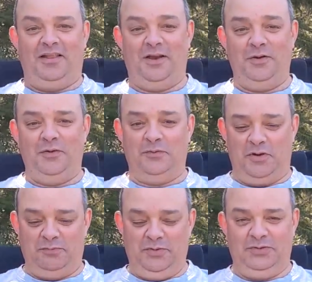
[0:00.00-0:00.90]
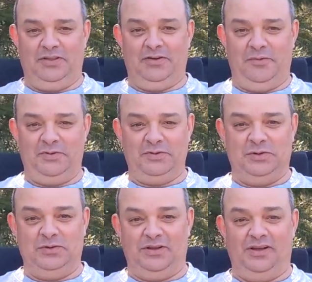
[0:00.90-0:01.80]
Hello and welcome to another
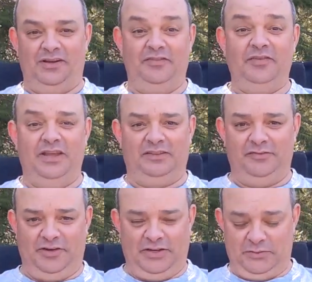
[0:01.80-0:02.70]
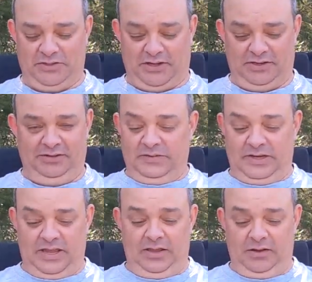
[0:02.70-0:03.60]
episode of Get the Fun Outside.
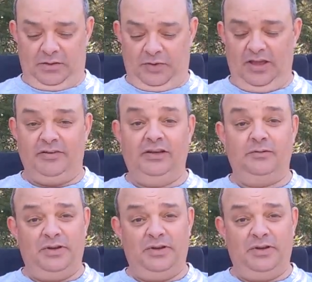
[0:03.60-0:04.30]
Today we have a little